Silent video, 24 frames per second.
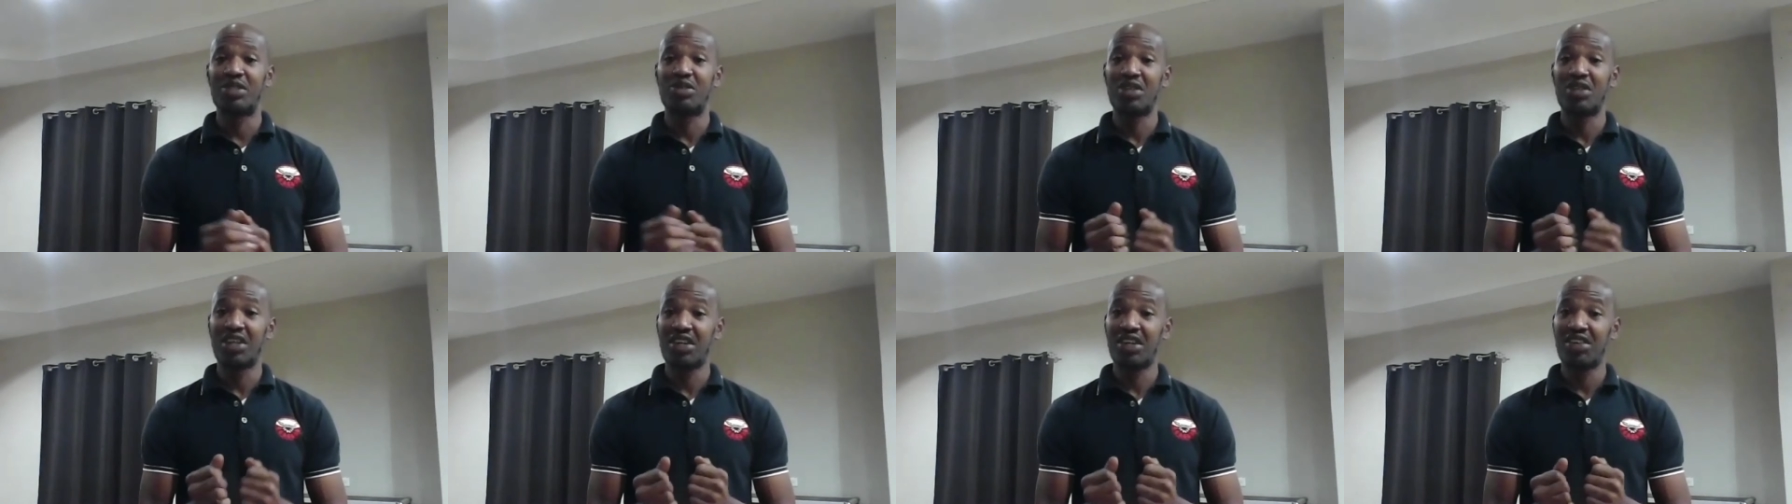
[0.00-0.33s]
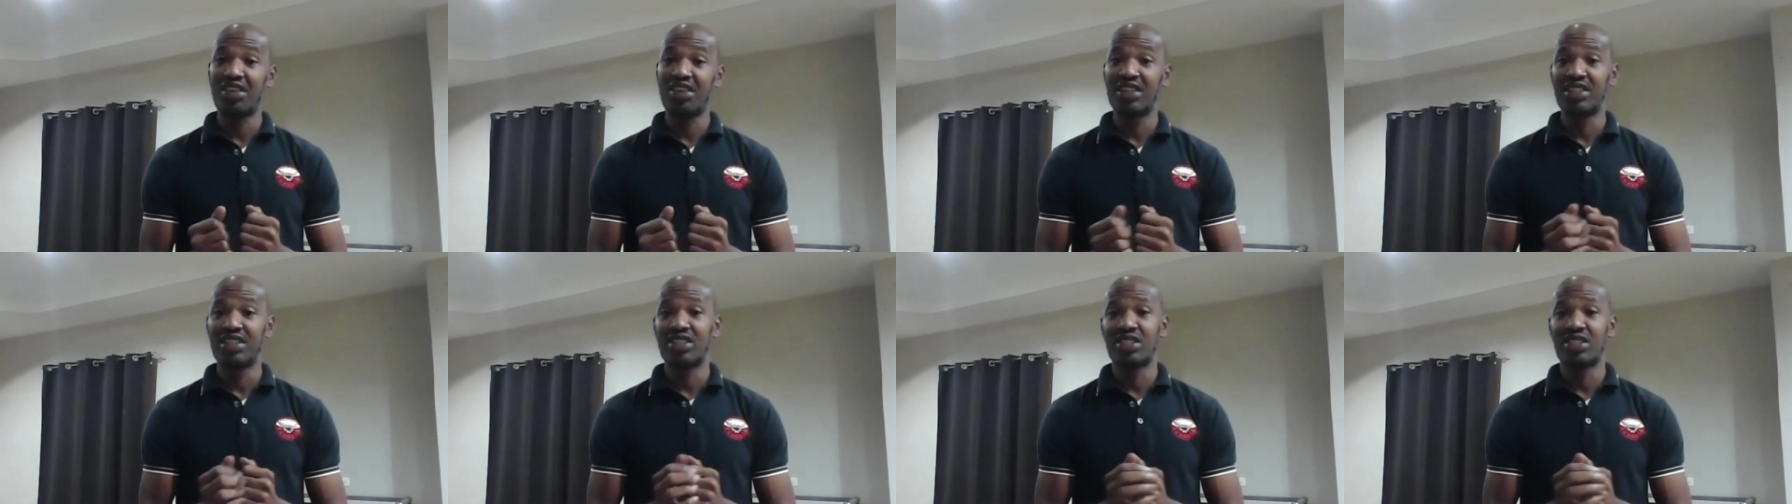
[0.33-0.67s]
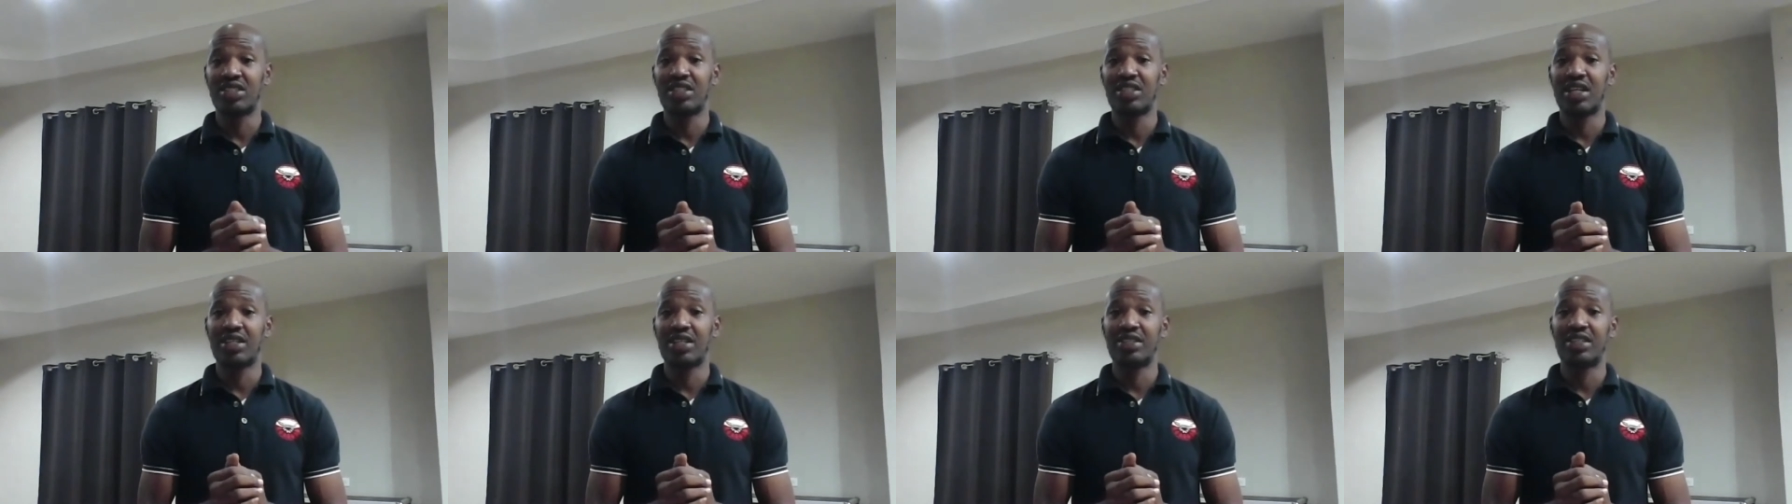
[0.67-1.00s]
do your
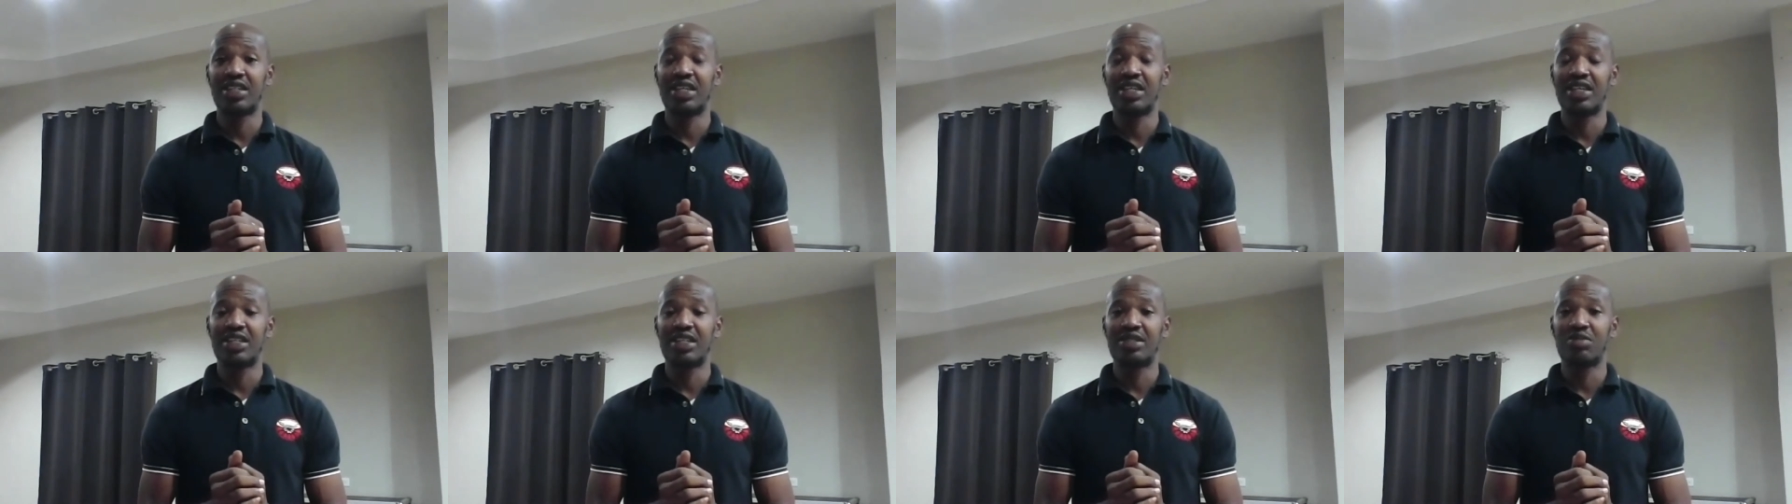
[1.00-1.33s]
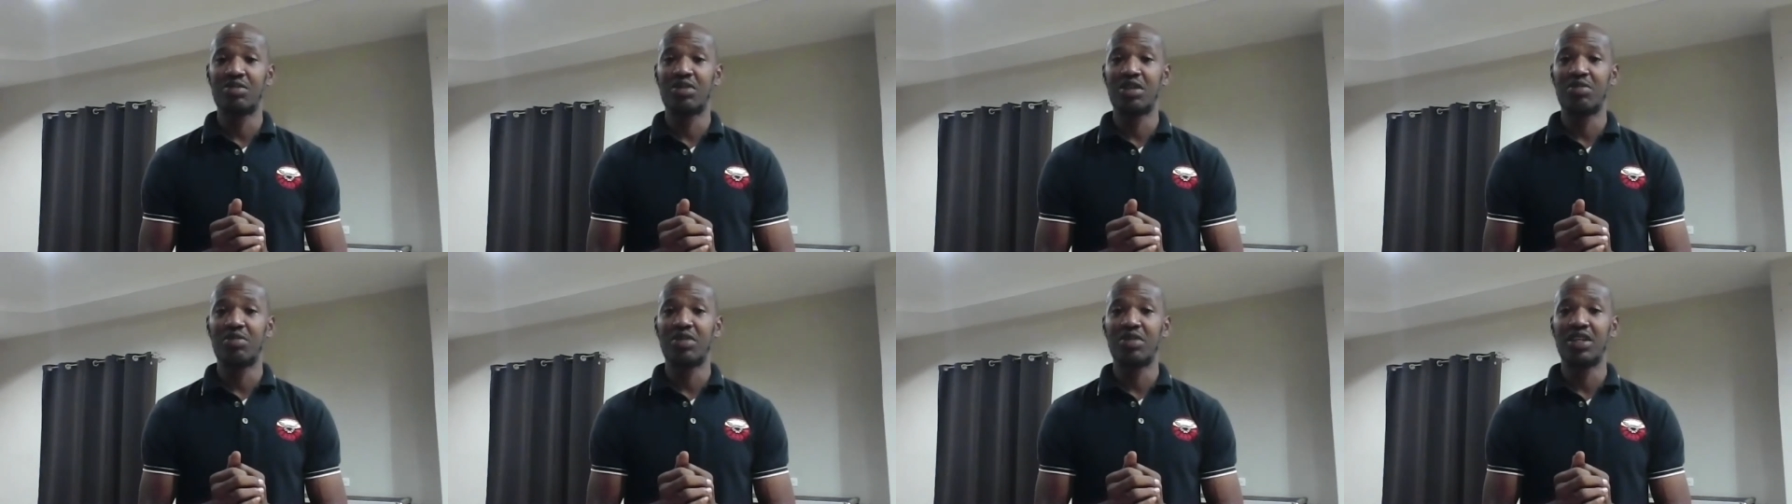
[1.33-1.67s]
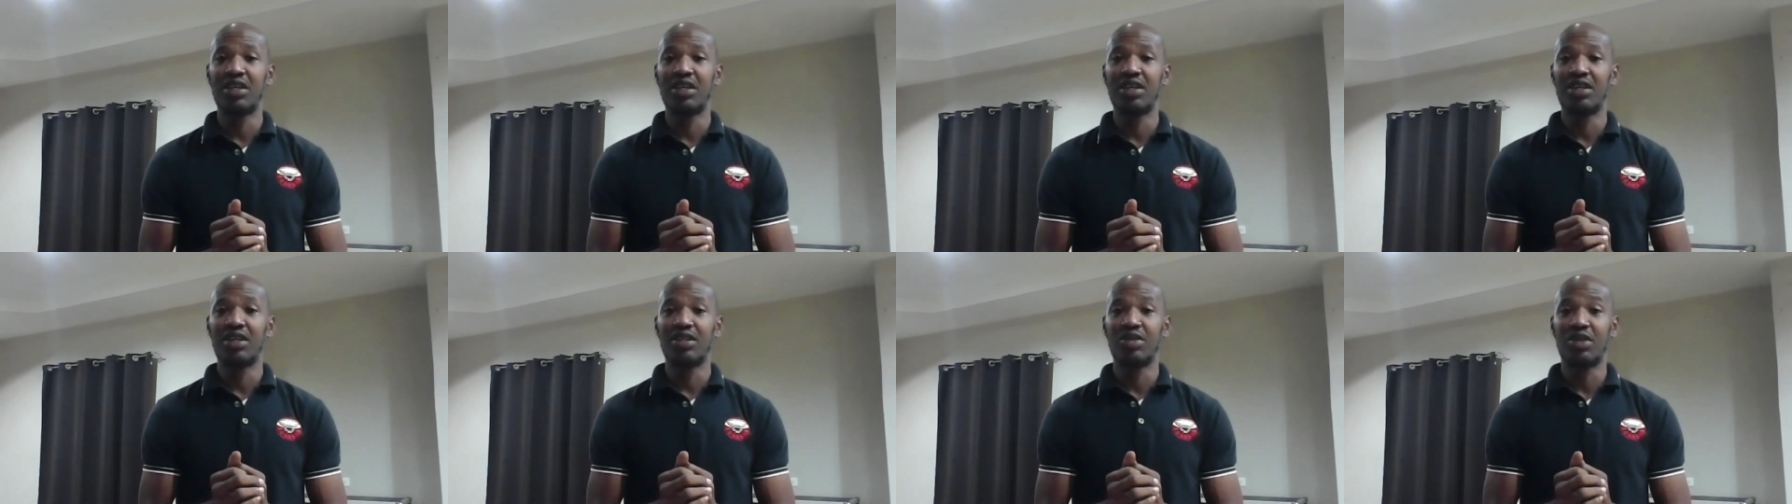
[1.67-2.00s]
crunches as the case may
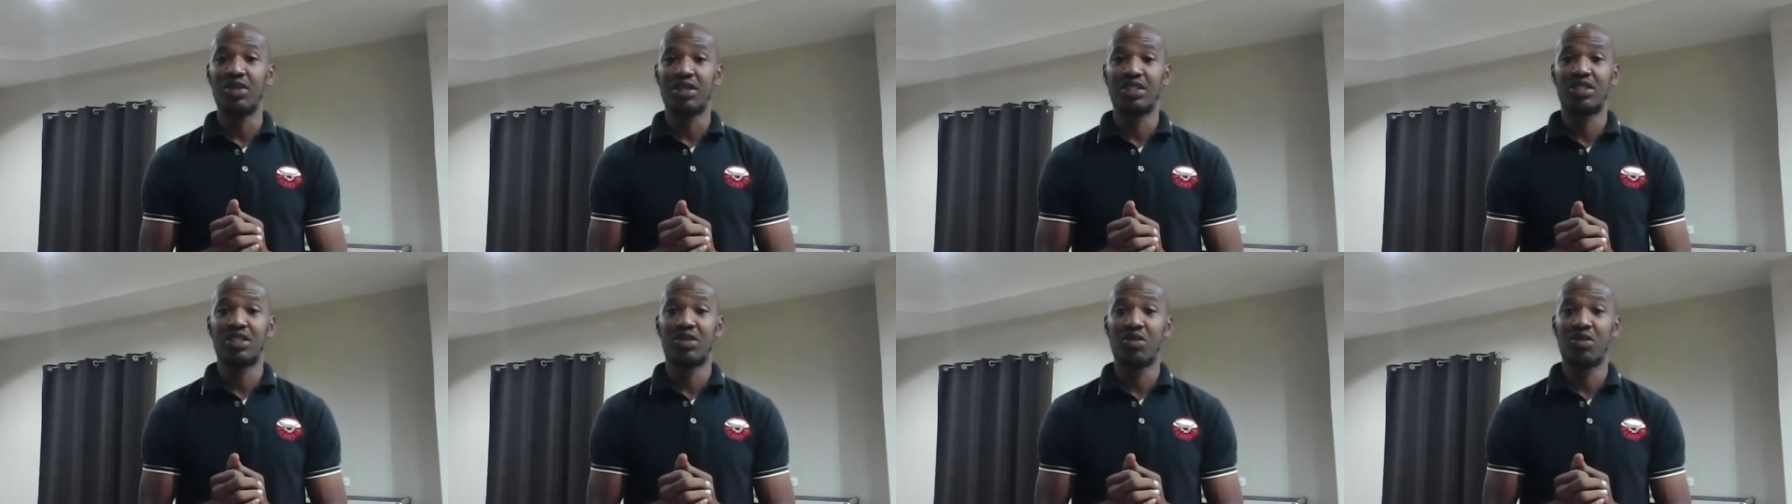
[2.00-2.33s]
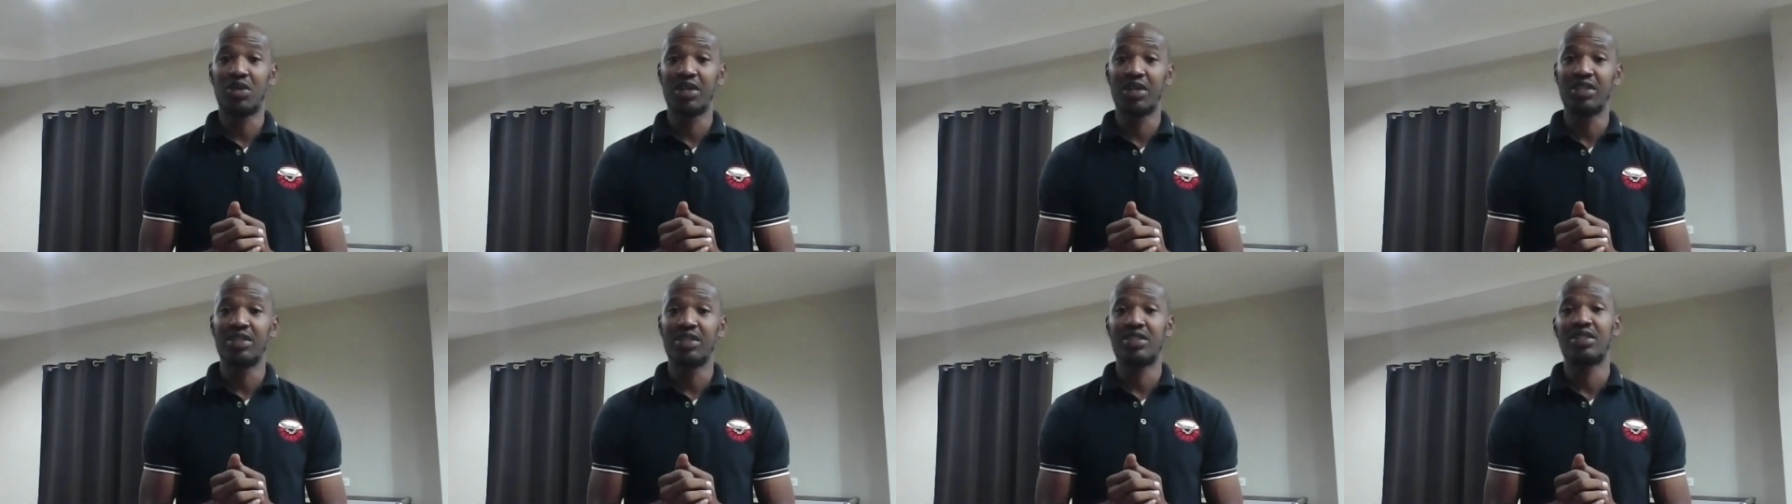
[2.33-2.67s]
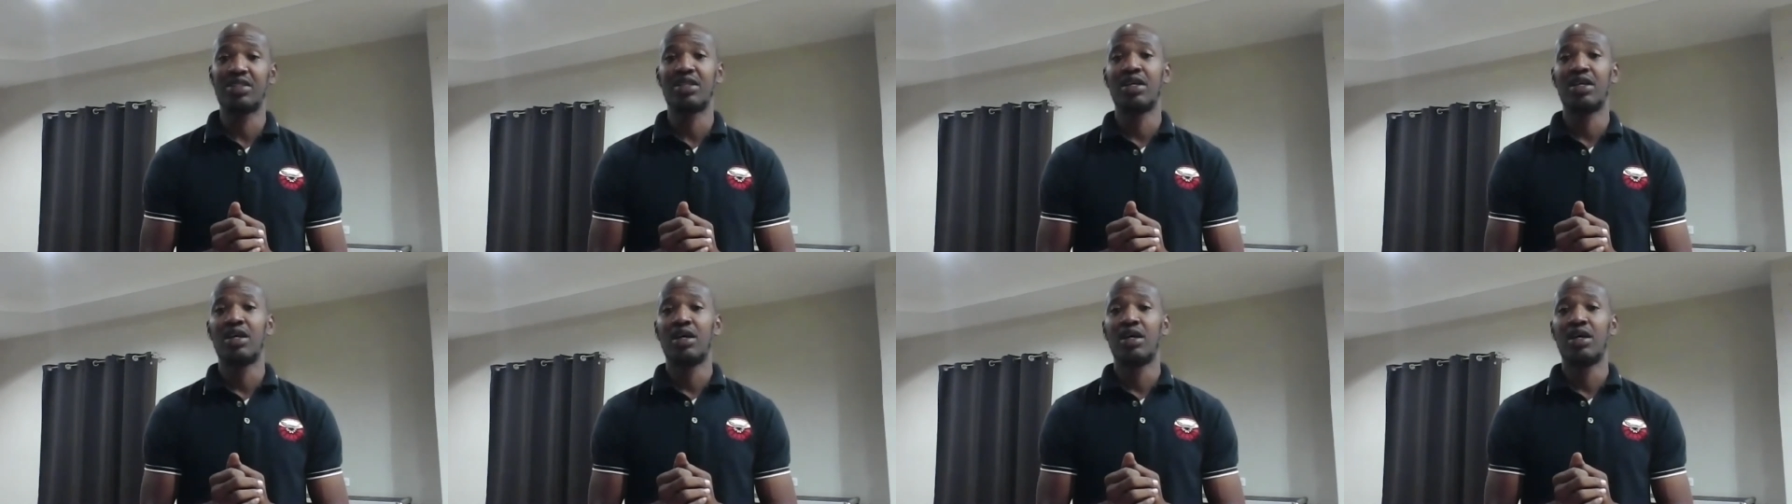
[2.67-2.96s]
be, do your squats.